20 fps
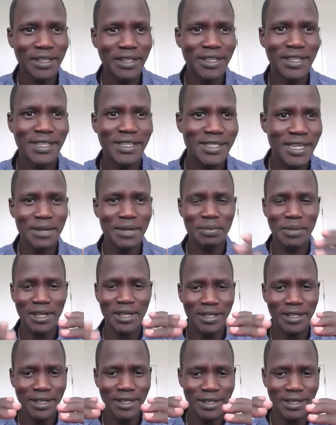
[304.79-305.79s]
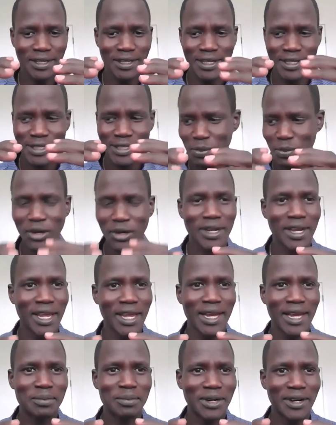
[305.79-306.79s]
He sent me a small
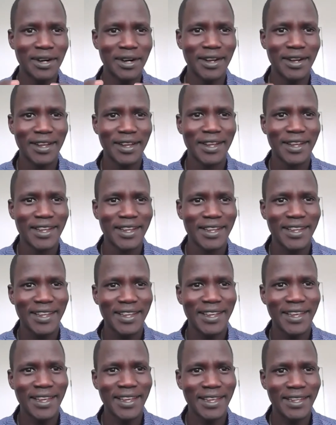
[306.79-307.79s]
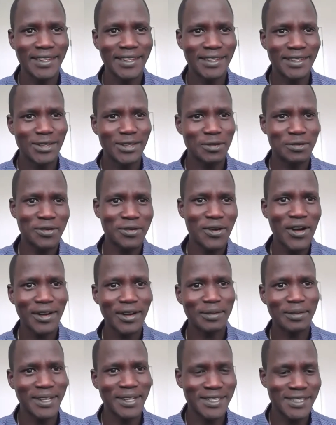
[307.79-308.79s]
camera and to follow
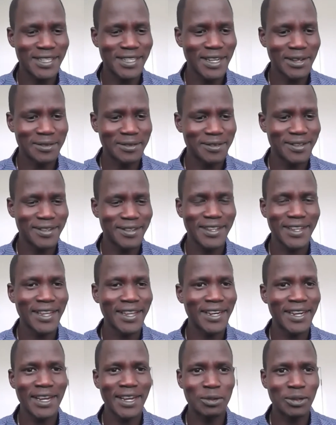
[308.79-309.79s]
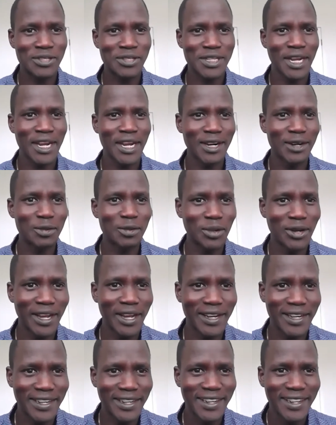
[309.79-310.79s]
myself, and I was terrible
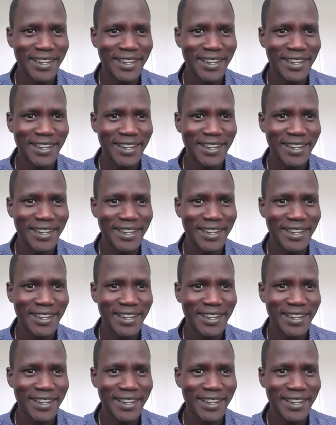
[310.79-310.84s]
at it.